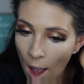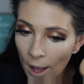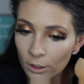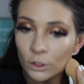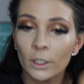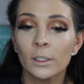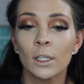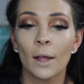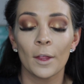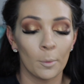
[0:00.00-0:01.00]
Actually, it's
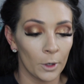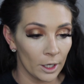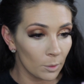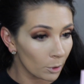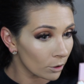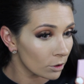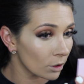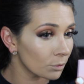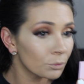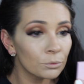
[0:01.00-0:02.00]
not that bright in
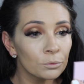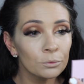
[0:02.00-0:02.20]
person.